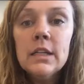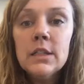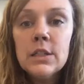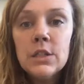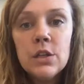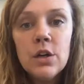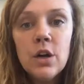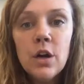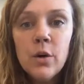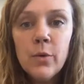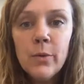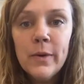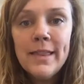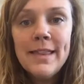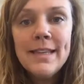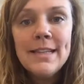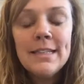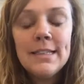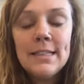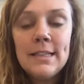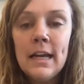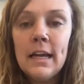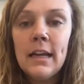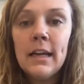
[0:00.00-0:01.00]
start with the
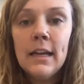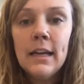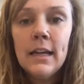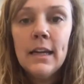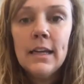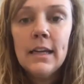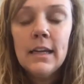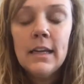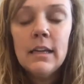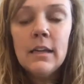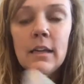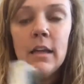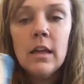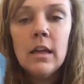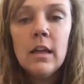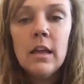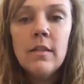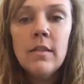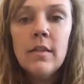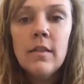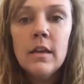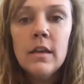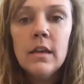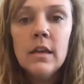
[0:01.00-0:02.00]
second,
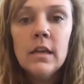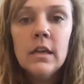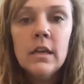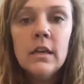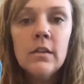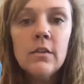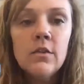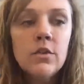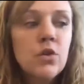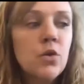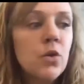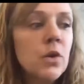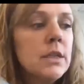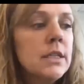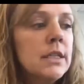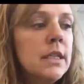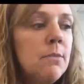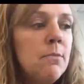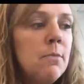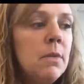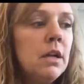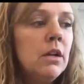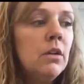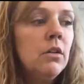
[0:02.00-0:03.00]
towards the
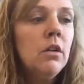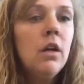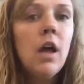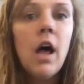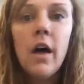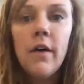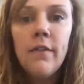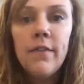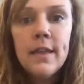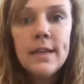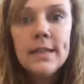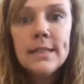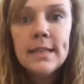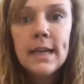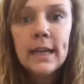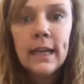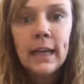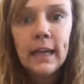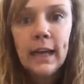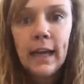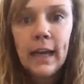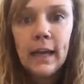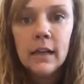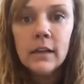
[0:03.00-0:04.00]
middle of the
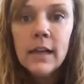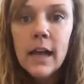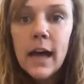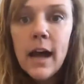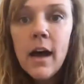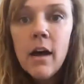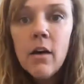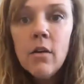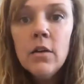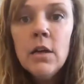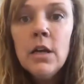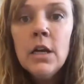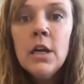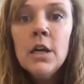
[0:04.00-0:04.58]
second handout,